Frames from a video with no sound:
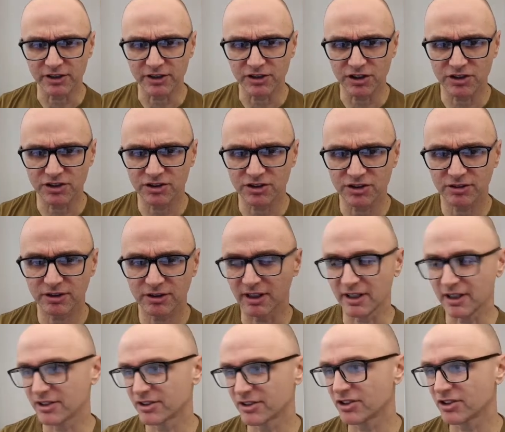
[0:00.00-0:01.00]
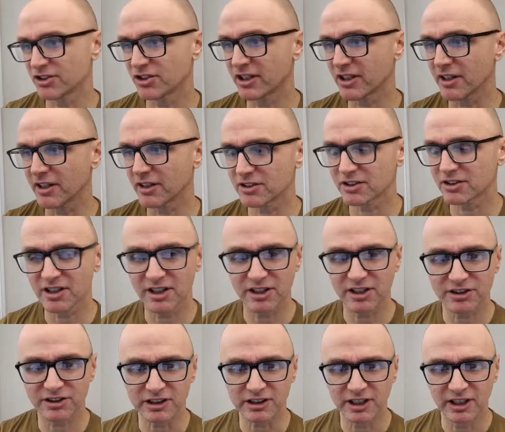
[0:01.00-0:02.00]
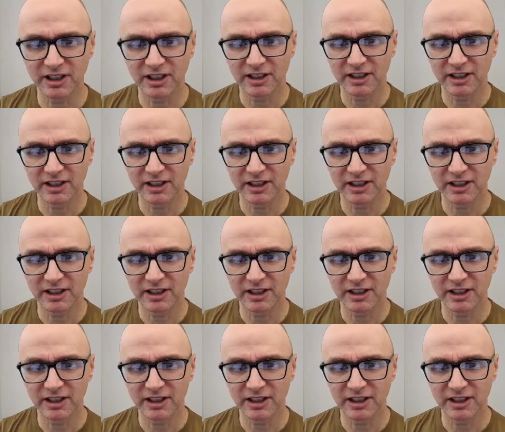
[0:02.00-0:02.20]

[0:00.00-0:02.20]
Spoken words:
just to get started,